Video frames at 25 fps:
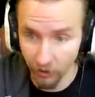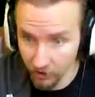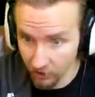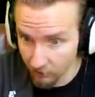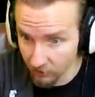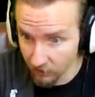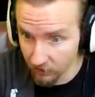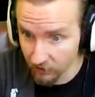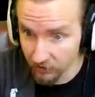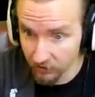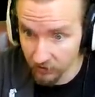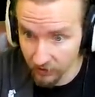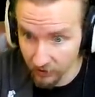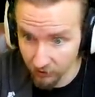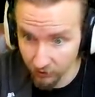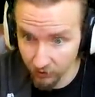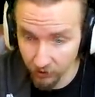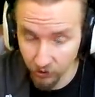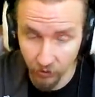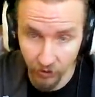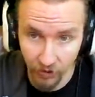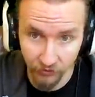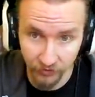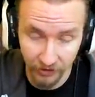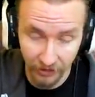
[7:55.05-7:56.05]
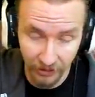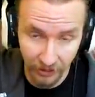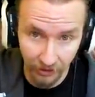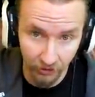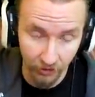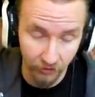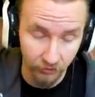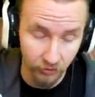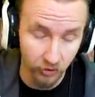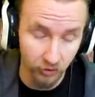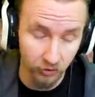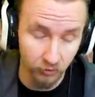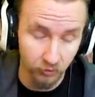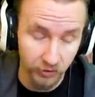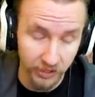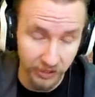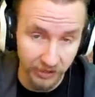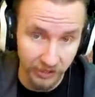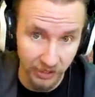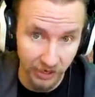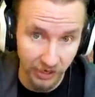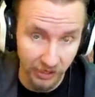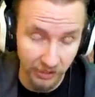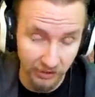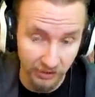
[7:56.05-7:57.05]
I'm only theory crafting here and I've got to read
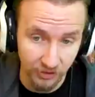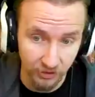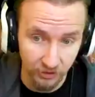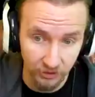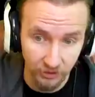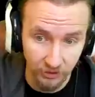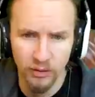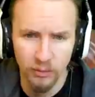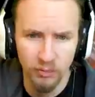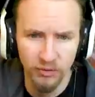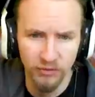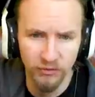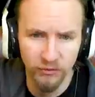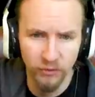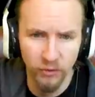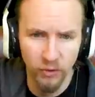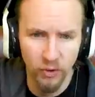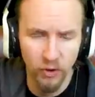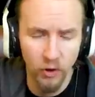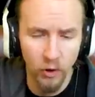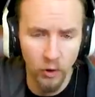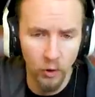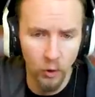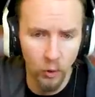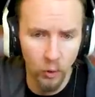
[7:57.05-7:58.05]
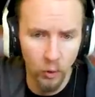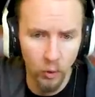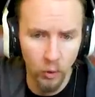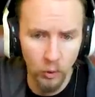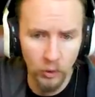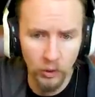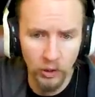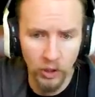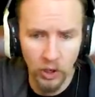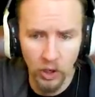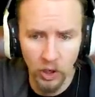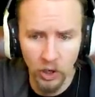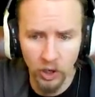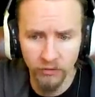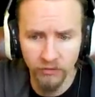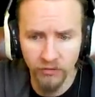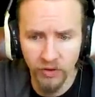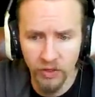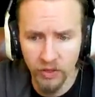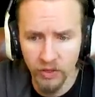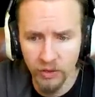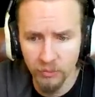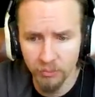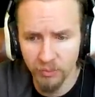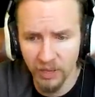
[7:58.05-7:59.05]
the article before all of
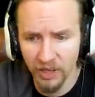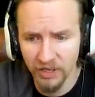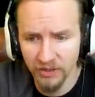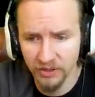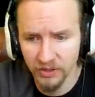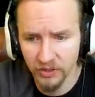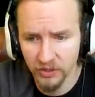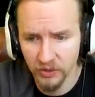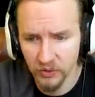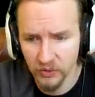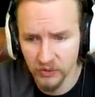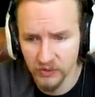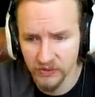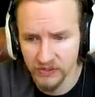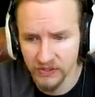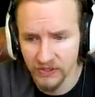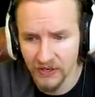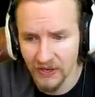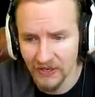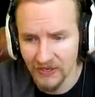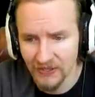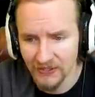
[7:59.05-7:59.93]
the bundles